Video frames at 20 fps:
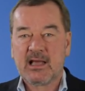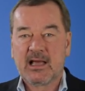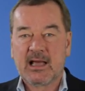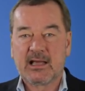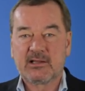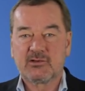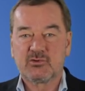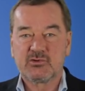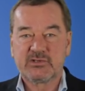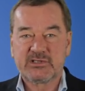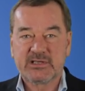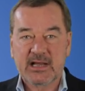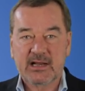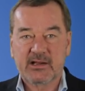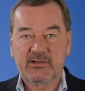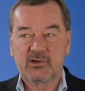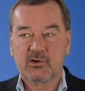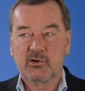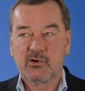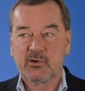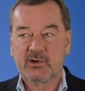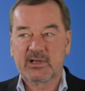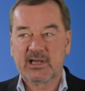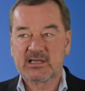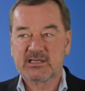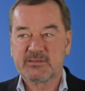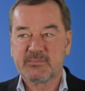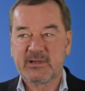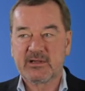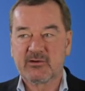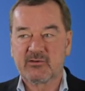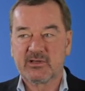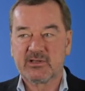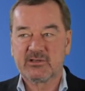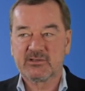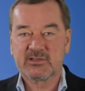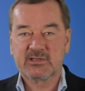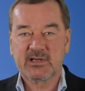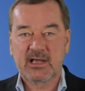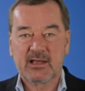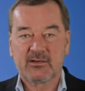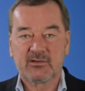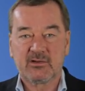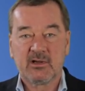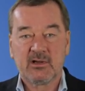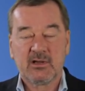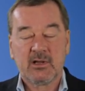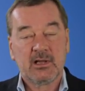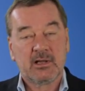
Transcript: and to share the learning experience, and